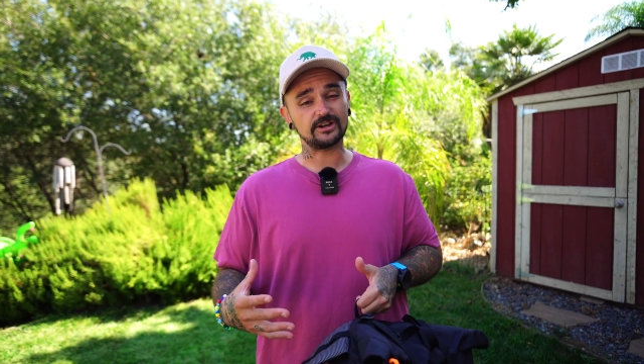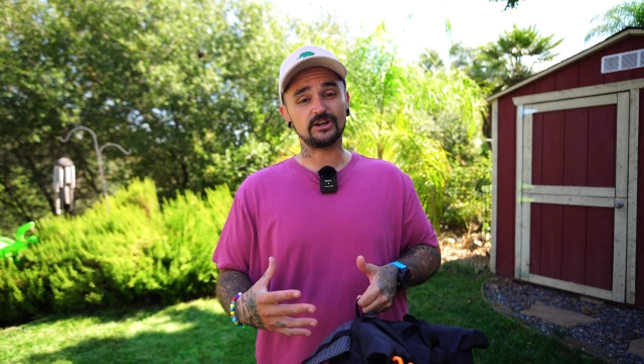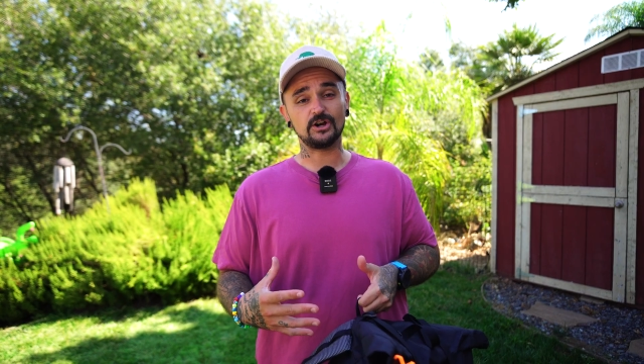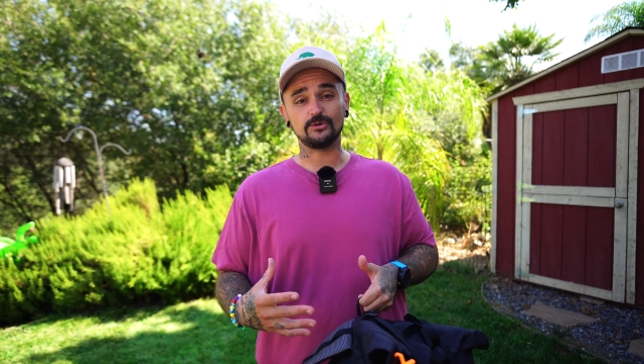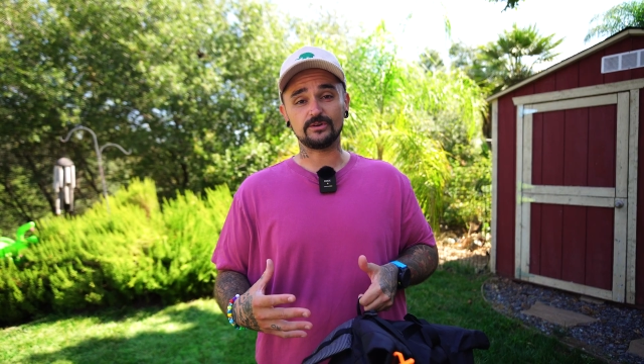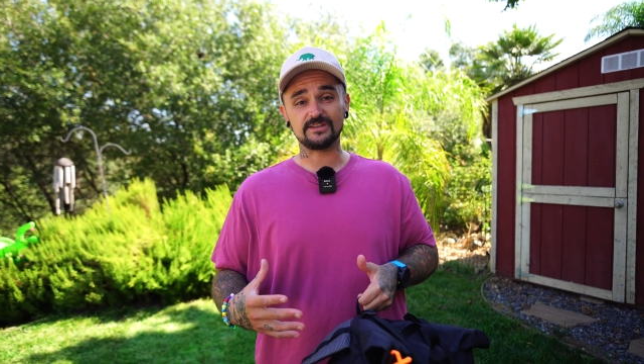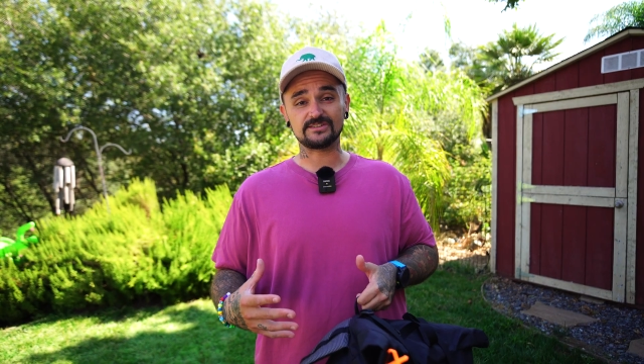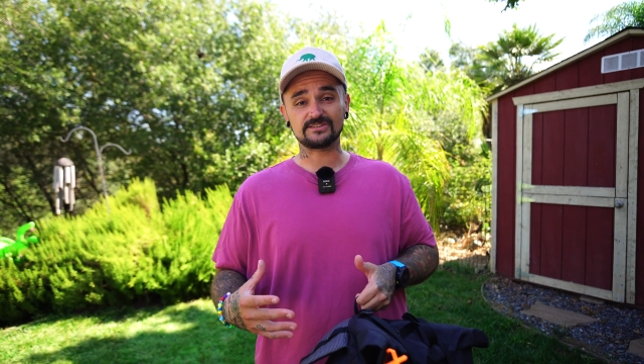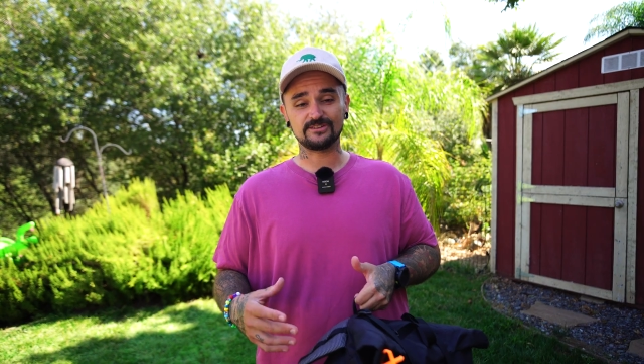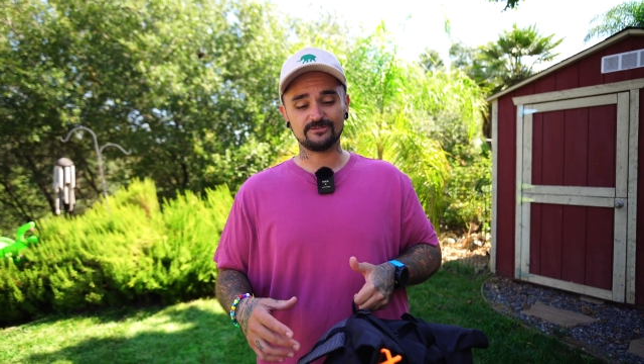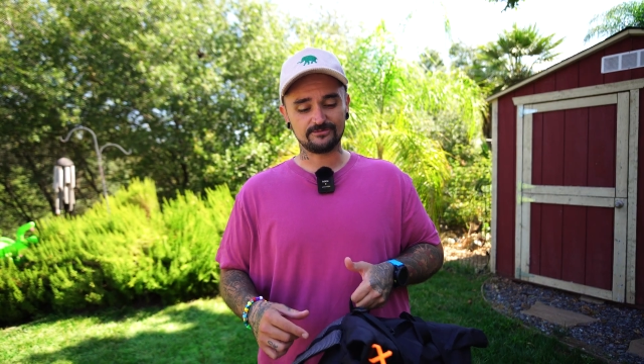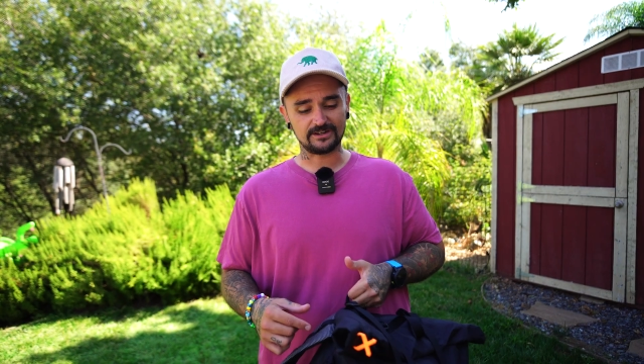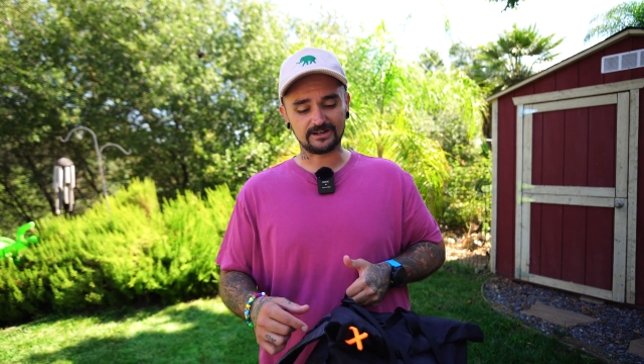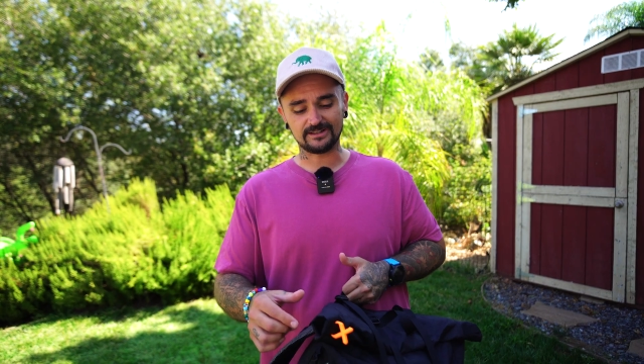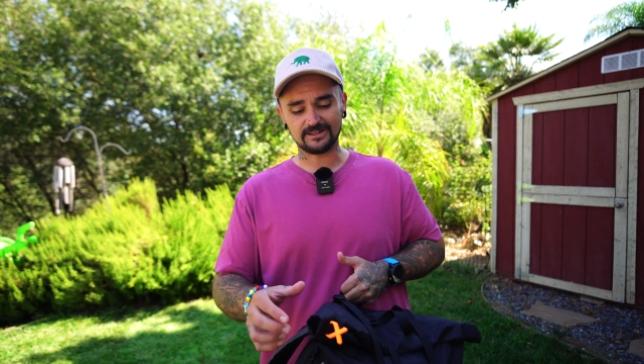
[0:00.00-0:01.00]

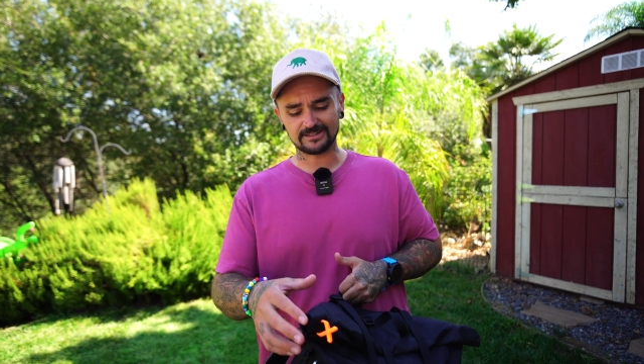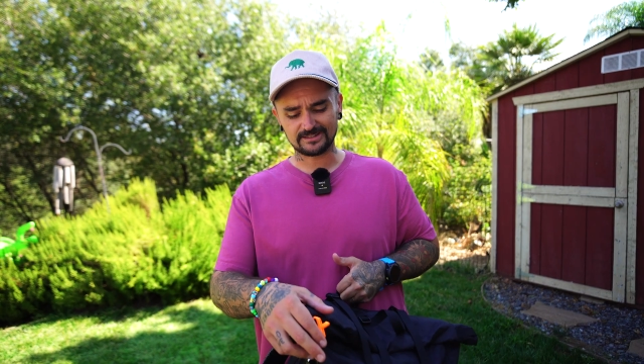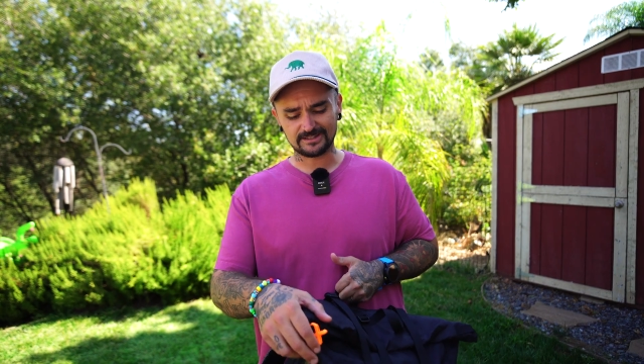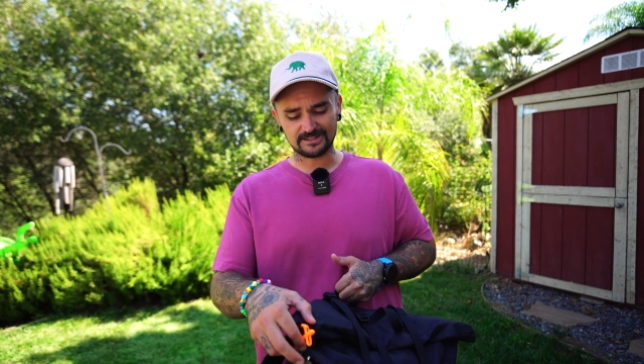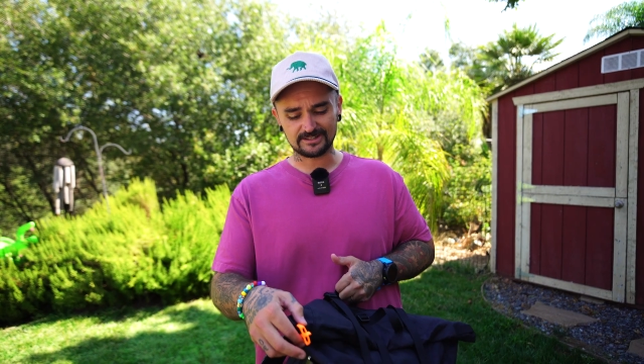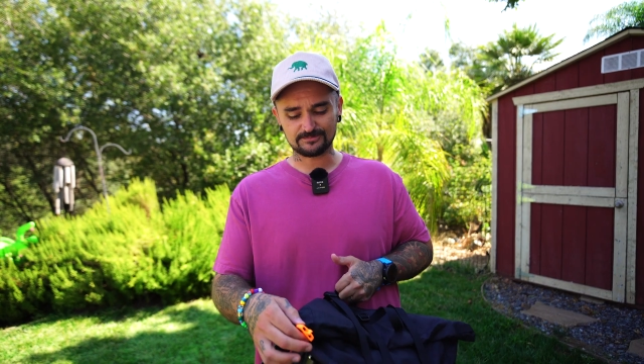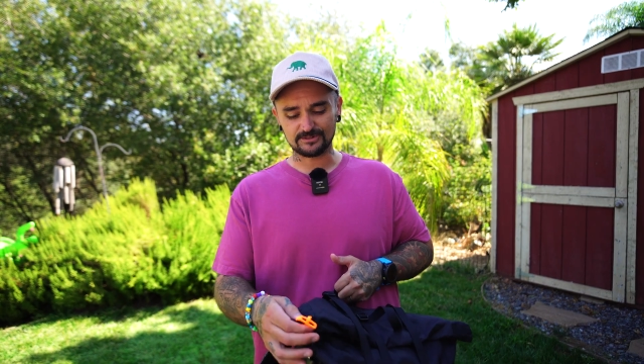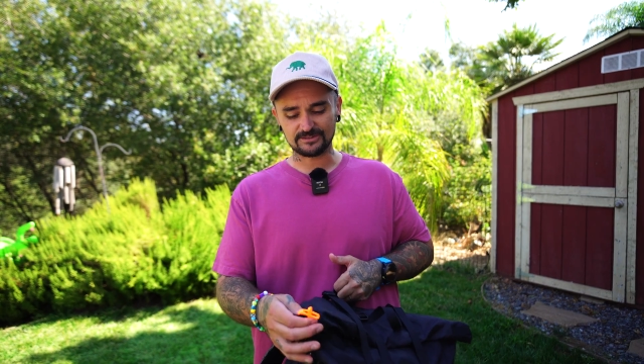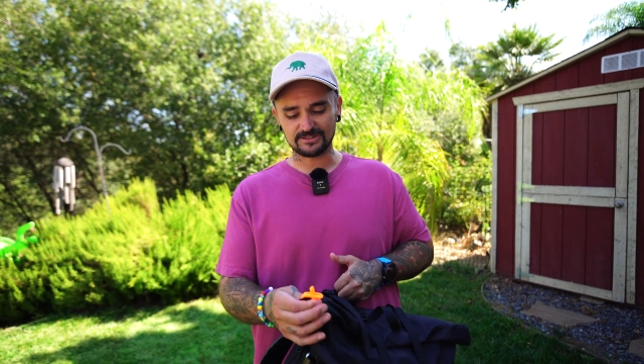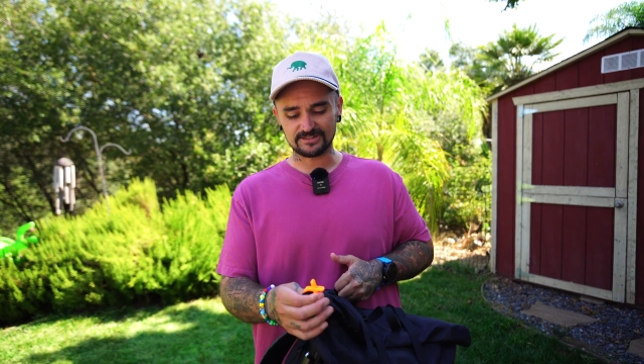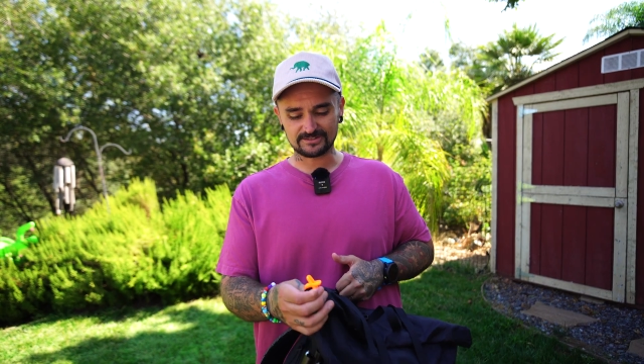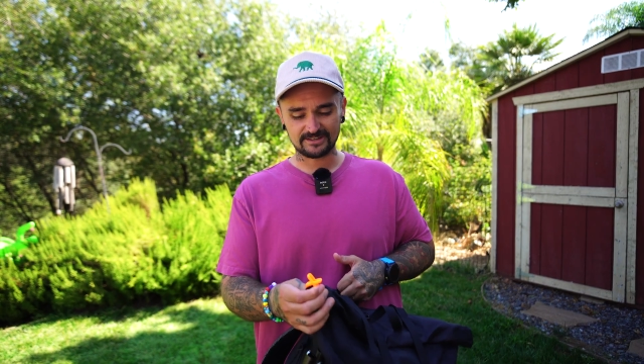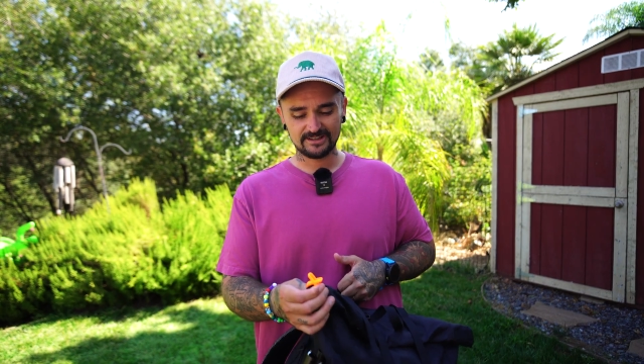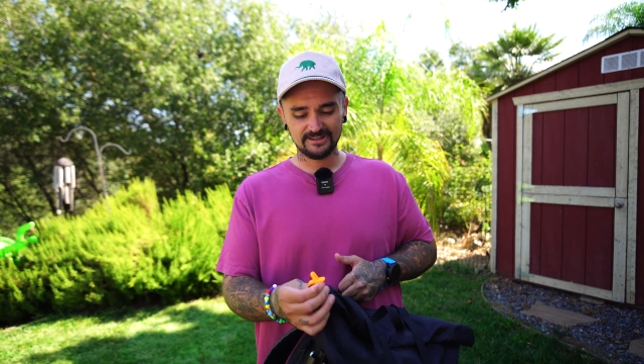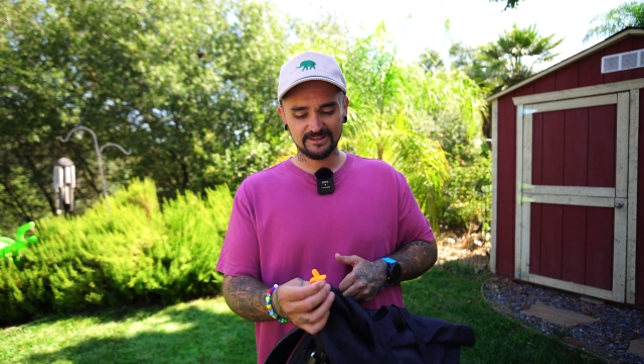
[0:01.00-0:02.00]
cohesive, and I like that he's put
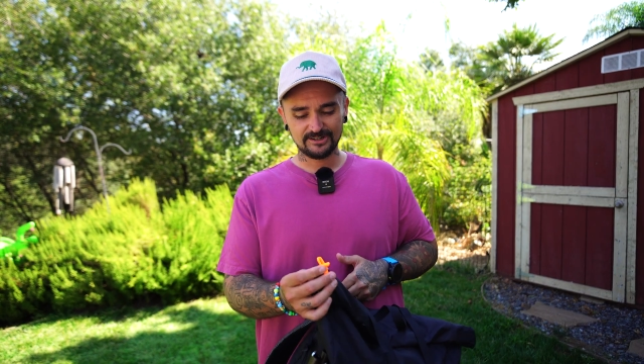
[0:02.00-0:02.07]
these